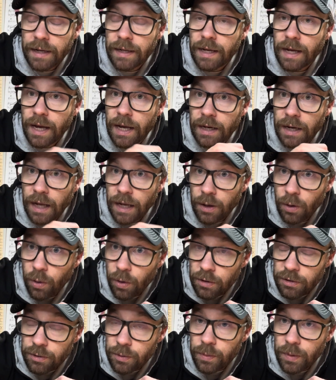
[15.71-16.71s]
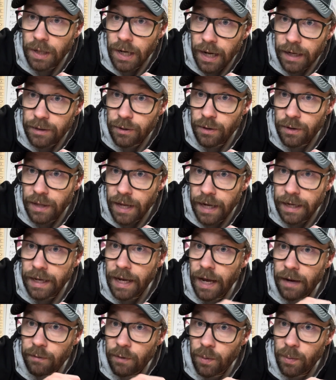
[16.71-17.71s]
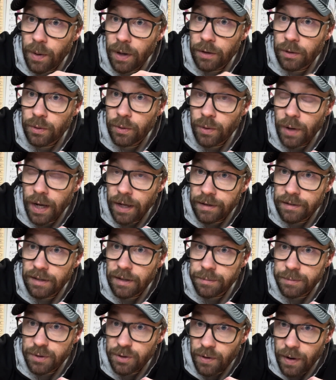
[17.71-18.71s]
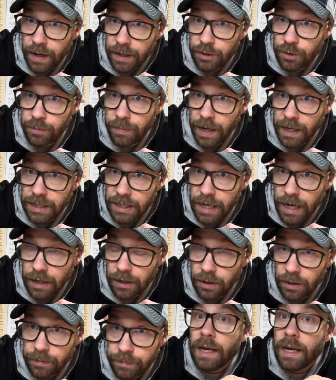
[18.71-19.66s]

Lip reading: And I also would like to thank everyone who has subscribed to my channel.